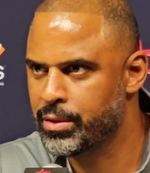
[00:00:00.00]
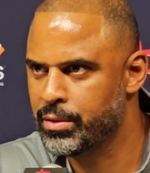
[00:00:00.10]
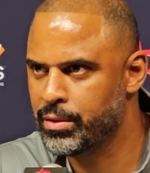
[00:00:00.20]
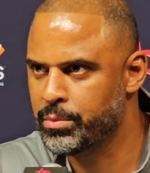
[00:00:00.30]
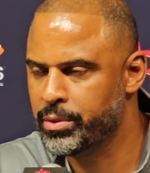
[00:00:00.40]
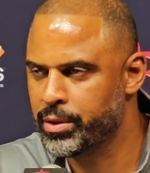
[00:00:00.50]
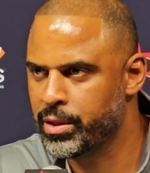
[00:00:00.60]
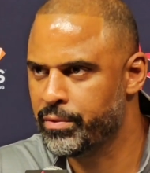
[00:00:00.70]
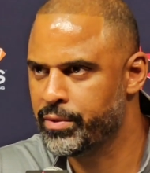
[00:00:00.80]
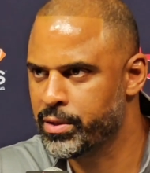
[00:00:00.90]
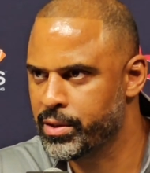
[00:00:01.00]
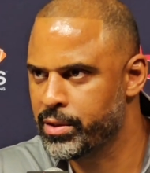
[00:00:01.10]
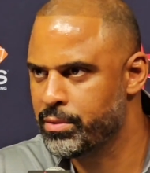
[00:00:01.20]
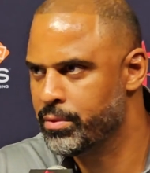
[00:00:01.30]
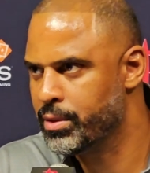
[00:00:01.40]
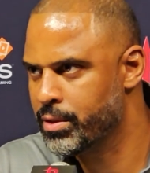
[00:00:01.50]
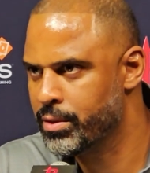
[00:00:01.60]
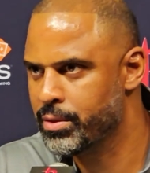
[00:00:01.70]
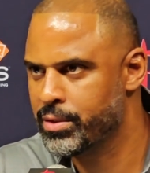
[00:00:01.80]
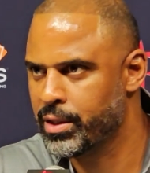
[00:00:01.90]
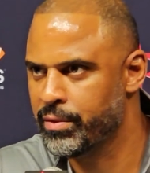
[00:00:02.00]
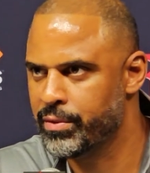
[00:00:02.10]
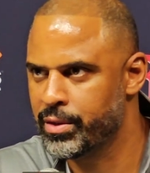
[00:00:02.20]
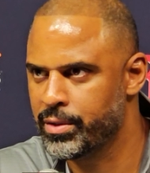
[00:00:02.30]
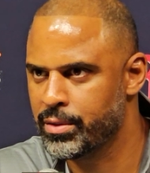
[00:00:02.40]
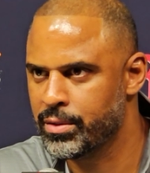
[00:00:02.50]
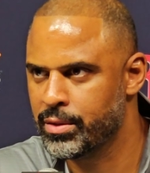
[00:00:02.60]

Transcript: you know, you bring toughness in with Steven and,